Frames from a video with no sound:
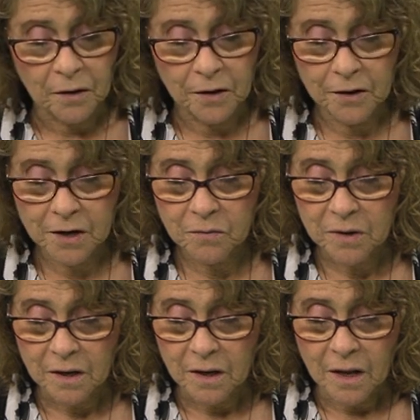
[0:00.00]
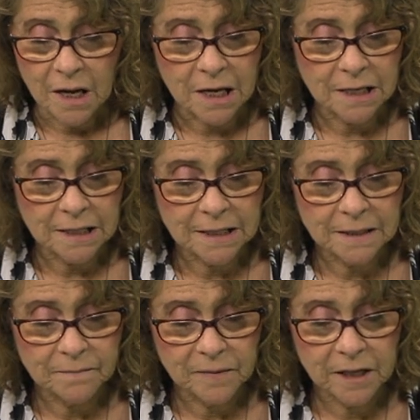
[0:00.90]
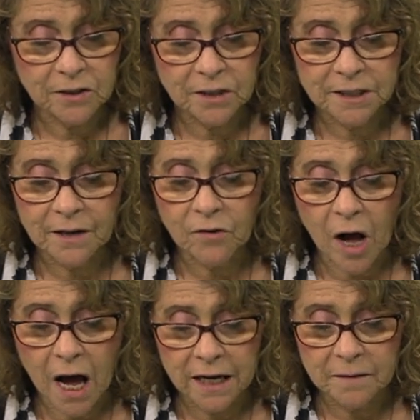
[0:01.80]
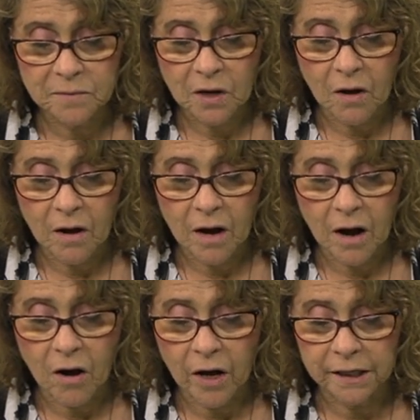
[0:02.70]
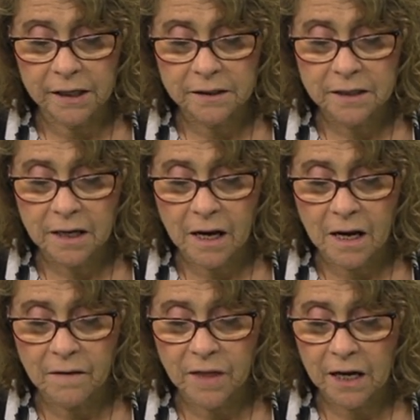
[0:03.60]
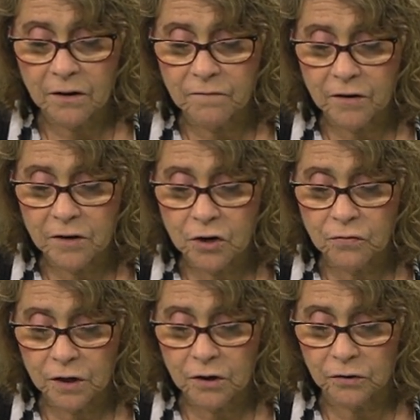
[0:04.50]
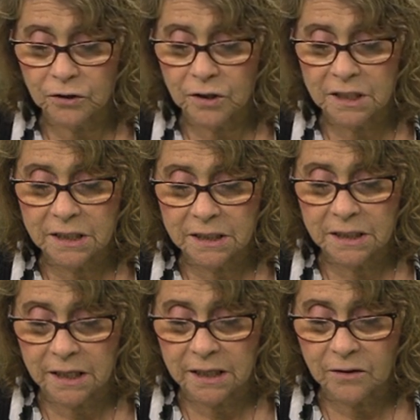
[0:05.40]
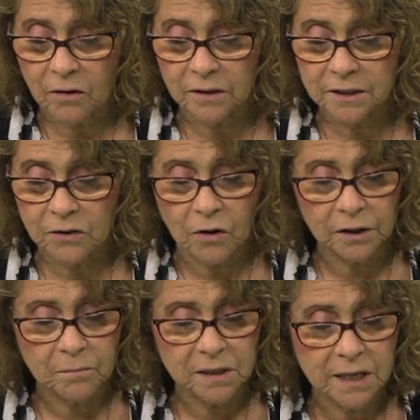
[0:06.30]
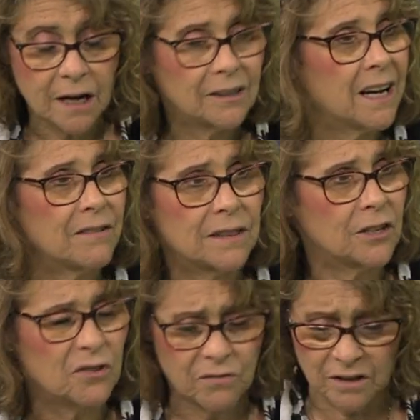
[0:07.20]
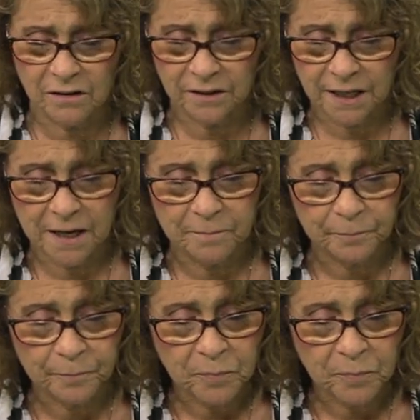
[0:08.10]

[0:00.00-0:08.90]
you know. Um, these are several items on it um, that are very critical to the city, said Alderman Dowd. Everything's critical to him.